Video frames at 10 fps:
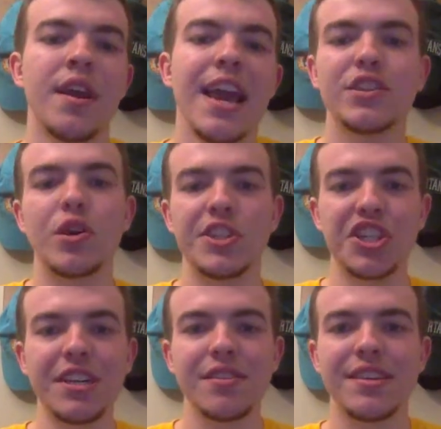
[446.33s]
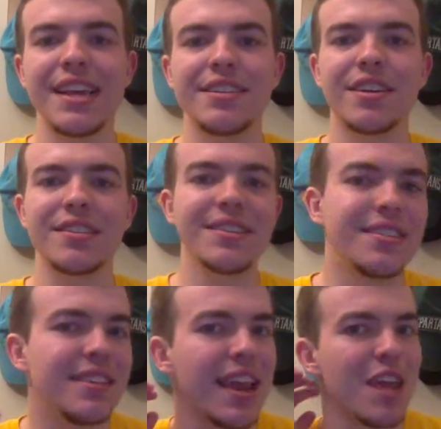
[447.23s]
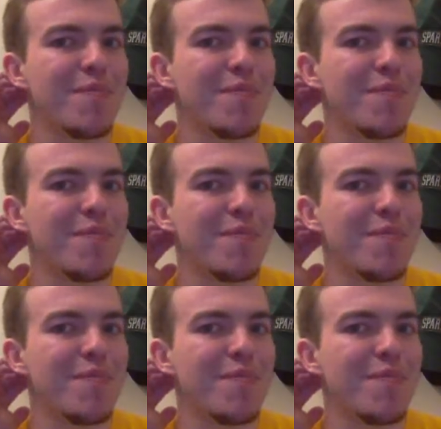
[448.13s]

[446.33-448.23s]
And so as Jesus entered the city,